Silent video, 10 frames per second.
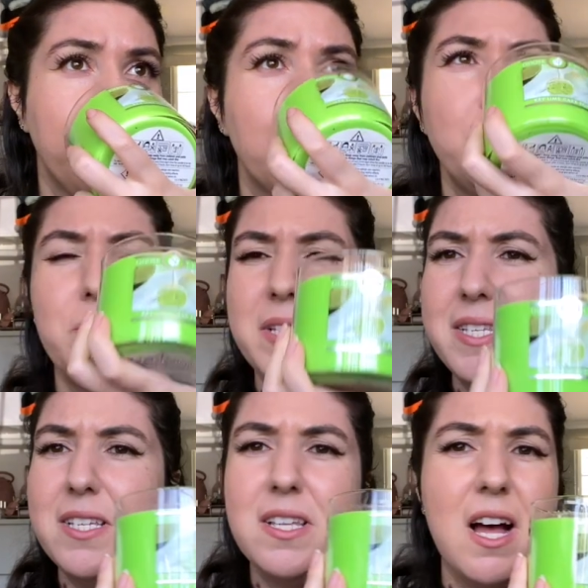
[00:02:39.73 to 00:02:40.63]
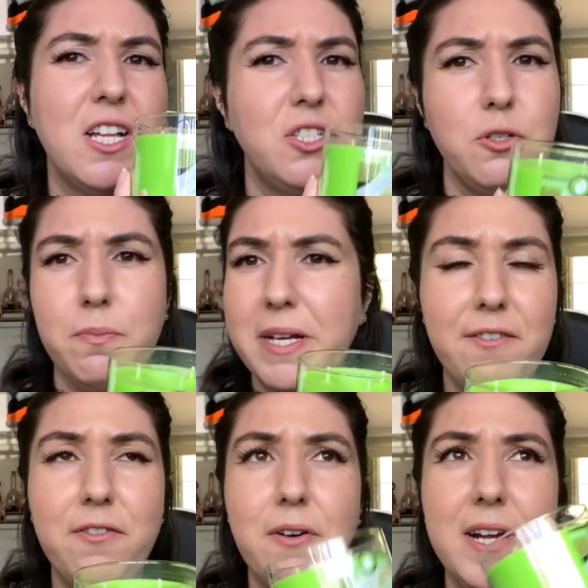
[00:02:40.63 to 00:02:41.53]
Ooh, this is a
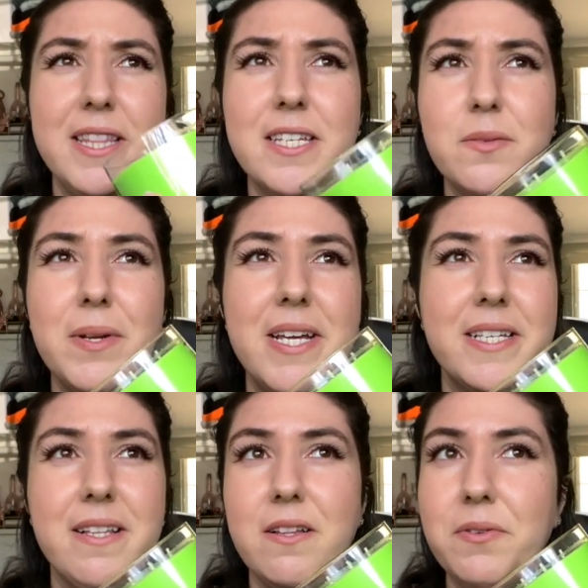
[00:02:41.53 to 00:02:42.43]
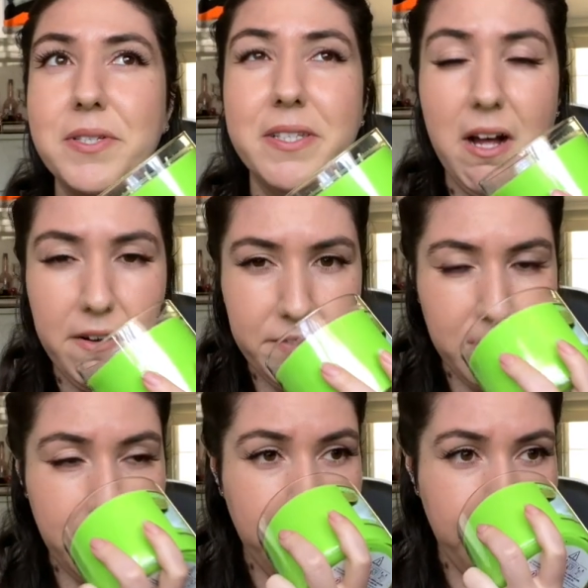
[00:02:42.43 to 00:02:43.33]
dupe for it. This one is a little
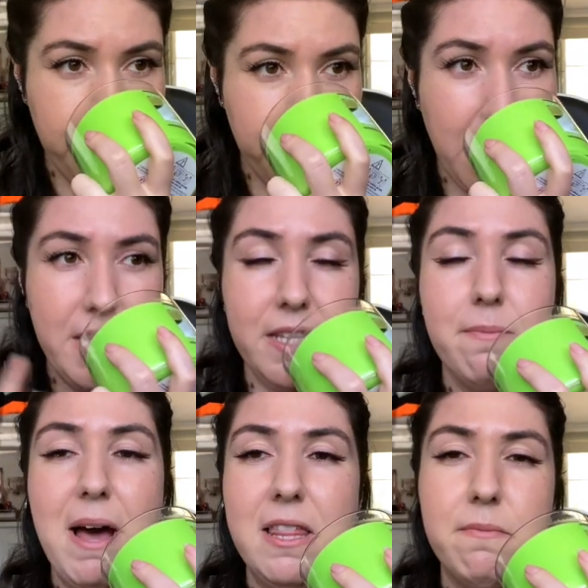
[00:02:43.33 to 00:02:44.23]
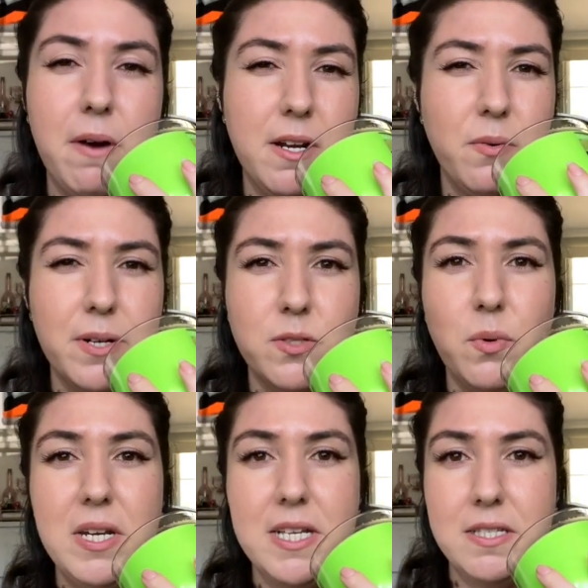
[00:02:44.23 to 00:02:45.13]
softer. I think the Bath and Body Works
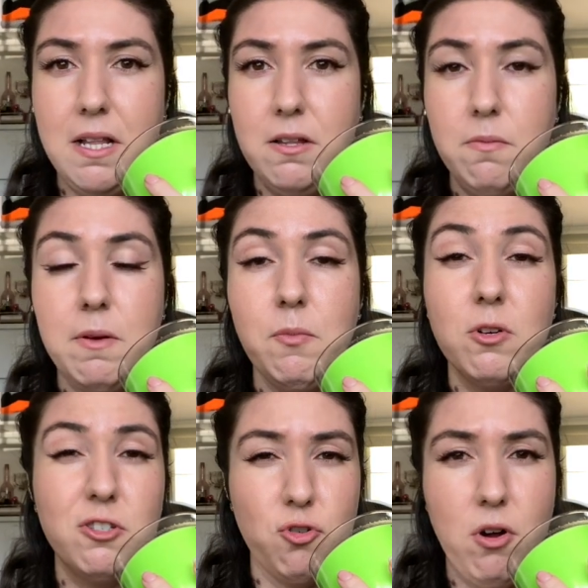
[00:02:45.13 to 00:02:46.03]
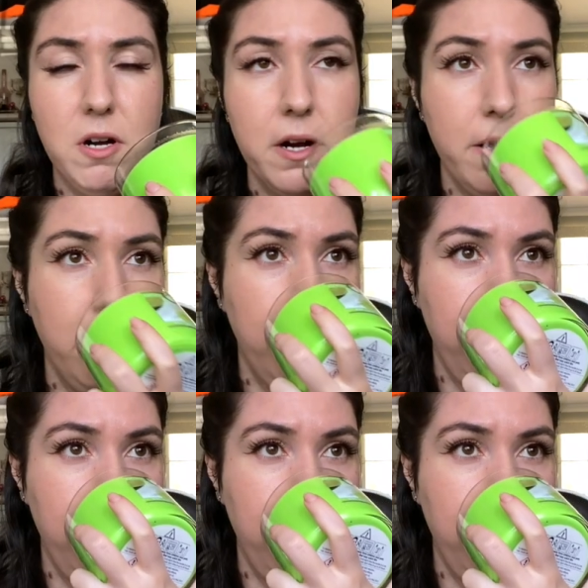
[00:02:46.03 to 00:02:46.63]
one is a little bit more stronger.